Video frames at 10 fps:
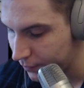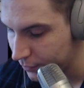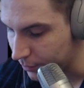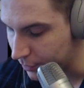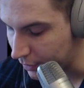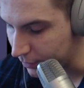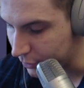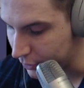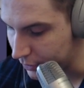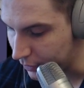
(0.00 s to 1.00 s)
Sometimes
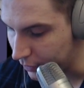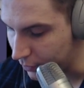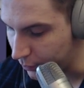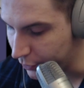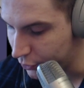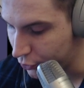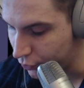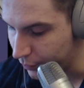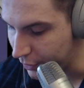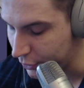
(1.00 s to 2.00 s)
just a little bit too
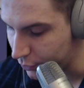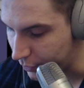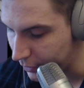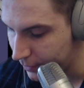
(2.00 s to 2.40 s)
much, right?